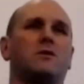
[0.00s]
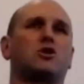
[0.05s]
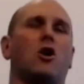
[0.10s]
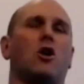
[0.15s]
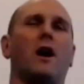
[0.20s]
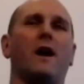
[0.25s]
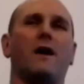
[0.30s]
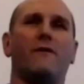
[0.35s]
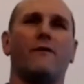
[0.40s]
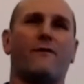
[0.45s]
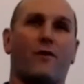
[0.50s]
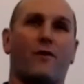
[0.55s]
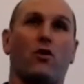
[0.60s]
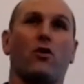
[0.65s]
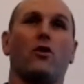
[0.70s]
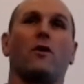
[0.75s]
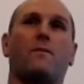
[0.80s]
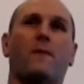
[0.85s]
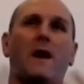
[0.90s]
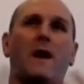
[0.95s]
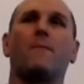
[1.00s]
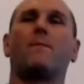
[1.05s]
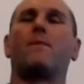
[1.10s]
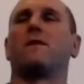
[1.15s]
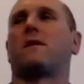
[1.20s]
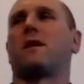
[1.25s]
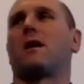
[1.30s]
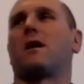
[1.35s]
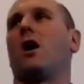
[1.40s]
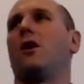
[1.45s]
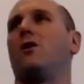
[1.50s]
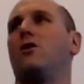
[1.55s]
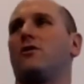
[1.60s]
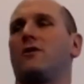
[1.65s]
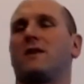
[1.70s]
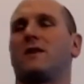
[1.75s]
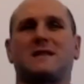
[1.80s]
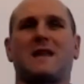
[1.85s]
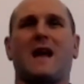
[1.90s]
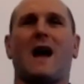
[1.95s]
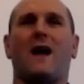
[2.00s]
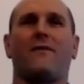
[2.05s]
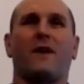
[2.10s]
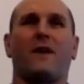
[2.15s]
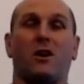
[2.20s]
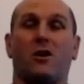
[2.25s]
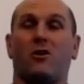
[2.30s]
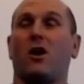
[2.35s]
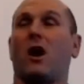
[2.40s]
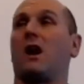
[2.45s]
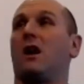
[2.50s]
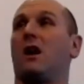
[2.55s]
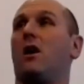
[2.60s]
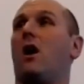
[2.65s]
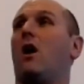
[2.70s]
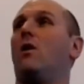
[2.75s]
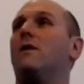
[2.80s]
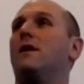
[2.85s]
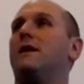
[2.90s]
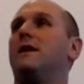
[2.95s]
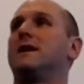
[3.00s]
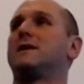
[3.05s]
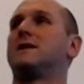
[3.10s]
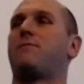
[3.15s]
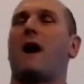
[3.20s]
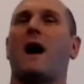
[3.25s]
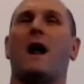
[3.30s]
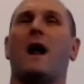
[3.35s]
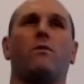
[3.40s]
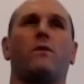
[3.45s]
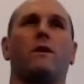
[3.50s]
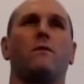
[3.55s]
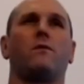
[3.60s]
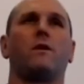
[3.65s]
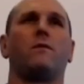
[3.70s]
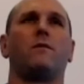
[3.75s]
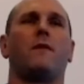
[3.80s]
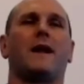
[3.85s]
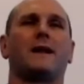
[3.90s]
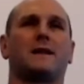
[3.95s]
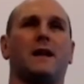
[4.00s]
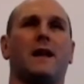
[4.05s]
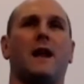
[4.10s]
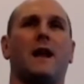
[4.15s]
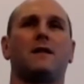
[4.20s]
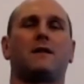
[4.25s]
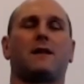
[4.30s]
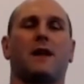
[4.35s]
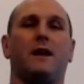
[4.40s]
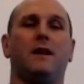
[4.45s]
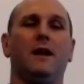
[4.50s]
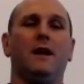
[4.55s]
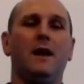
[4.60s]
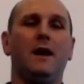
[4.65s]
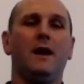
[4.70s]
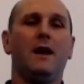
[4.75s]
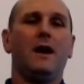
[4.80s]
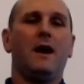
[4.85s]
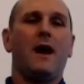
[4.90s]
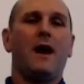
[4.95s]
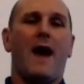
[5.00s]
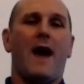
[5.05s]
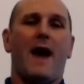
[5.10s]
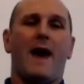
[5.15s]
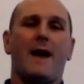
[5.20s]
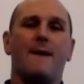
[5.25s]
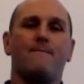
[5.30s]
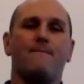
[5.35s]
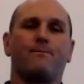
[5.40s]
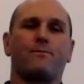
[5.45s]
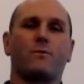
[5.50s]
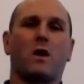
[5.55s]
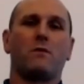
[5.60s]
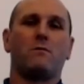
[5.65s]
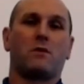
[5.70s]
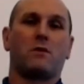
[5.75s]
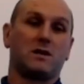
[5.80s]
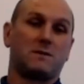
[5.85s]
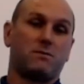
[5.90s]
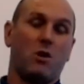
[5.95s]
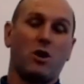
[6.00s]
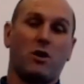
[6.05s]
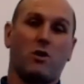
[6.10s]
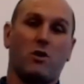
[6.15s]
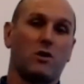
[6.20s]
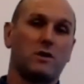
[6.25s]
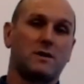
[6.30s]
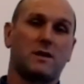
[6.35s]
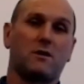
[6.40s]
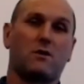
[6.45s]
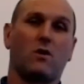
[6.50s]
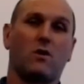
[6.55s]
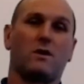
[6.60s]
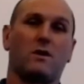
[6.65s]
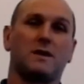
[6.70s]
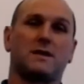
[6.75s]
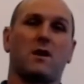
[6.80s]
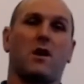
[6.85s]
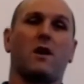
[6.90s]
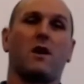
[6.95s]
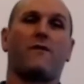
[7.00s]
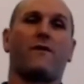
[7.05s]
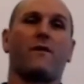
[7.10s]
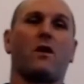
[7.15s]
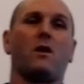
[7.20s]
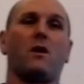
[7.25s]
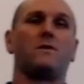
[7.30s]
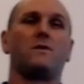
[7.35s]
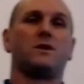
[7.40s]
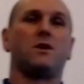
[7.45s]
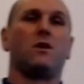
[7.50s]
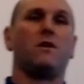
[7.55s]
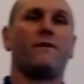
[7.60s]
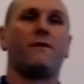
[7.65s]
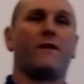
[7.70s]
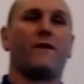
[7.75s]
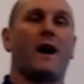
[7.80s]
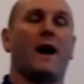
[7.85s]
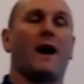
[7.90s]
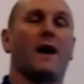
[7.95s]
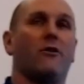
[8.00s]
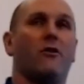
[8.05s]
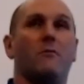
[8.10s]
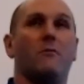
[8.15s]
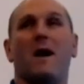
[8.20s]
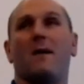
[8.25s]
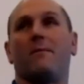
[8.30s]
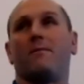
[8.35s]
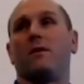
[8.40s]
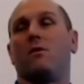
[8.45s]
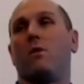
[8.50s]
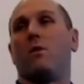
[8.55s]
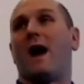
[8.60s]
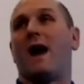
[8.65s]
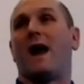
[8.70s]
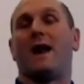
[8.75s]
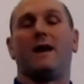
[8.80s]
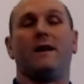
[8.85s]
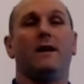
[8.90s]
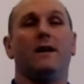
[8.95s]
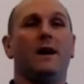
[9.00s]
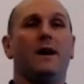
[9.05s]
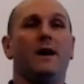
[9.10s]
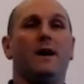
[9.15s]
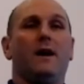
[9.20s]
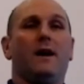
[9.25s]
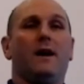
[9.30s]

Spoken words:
trying for other people to kind of understand that you're not alone in this battle with mental health. And because my cousin took his life when I was young flat, and I remember it well, and